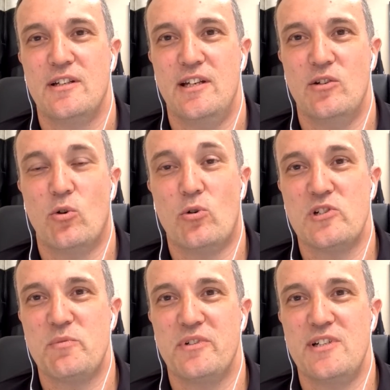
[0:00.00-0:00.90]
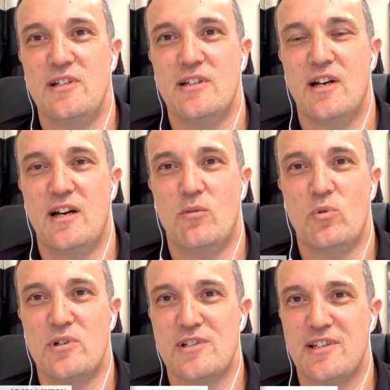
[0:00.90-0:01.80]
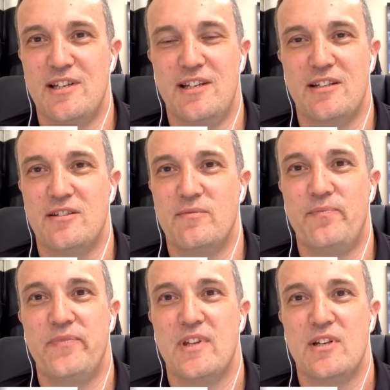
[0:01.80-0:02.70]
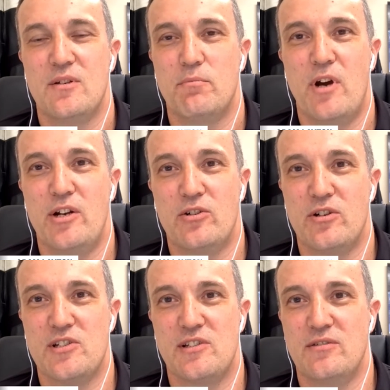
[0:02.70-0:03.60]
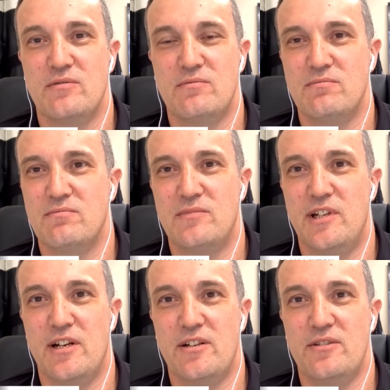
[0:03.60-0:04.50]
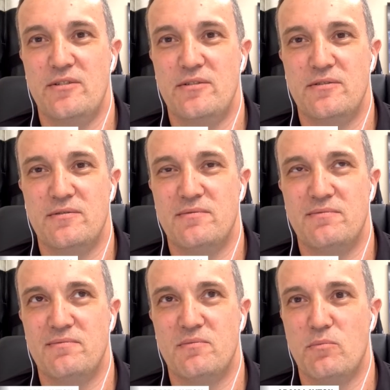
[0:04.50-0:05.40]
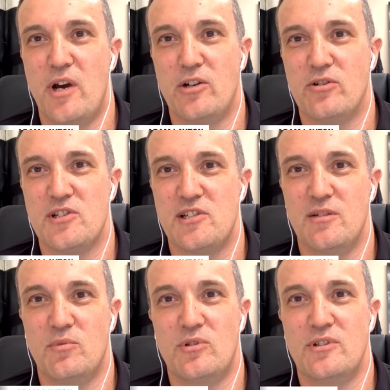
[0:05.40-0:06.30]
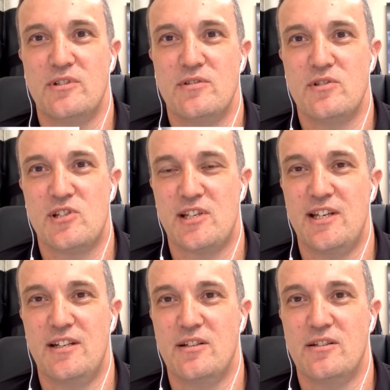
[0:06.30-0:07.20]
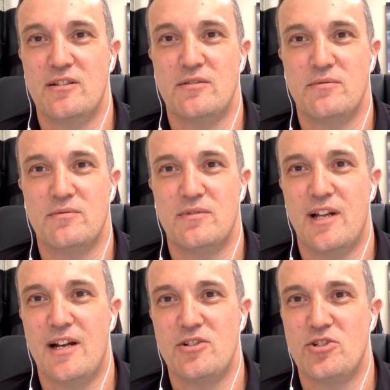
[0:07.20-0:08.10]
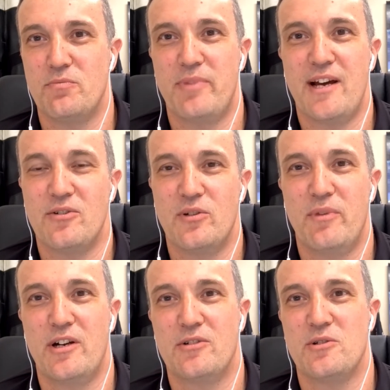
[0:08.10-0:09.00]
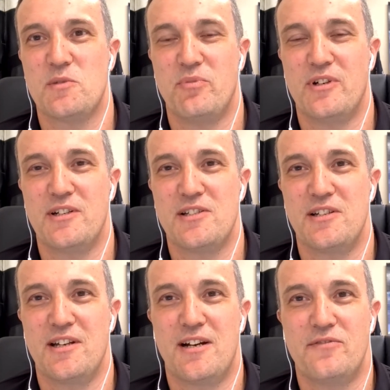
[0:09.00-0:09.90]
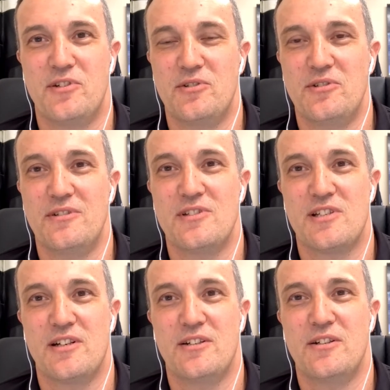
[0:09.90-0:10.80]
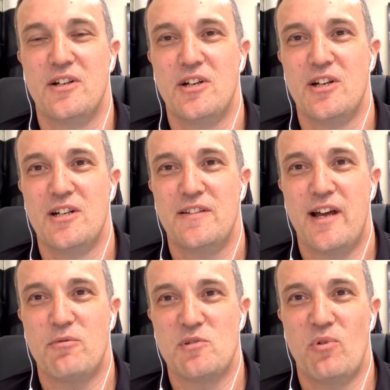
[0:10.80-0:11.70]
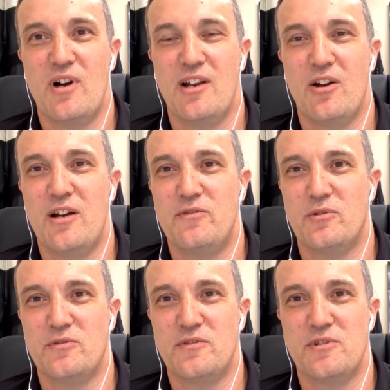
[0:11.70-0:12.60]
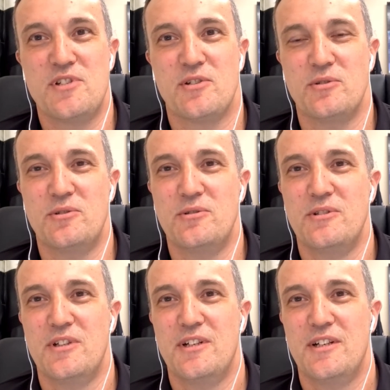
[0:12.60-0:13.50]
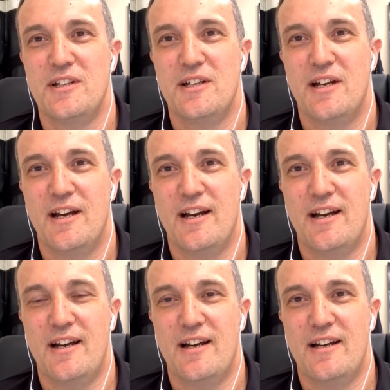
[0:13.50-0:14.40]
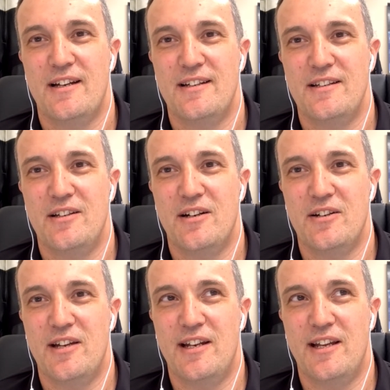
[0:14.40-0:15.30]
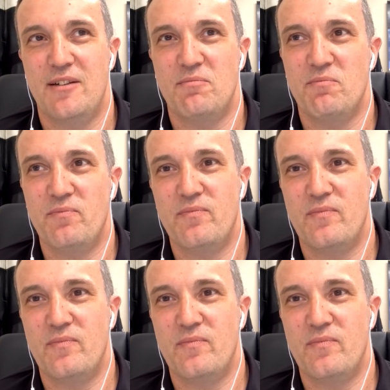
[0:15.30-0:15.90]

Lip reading: in the Hawkesbury, water skiing and motocrossing. You know, motocross in the morning, skiing the lunch, and back on the motocross bikes in the afternoon. So that was my life all through school. You know, and then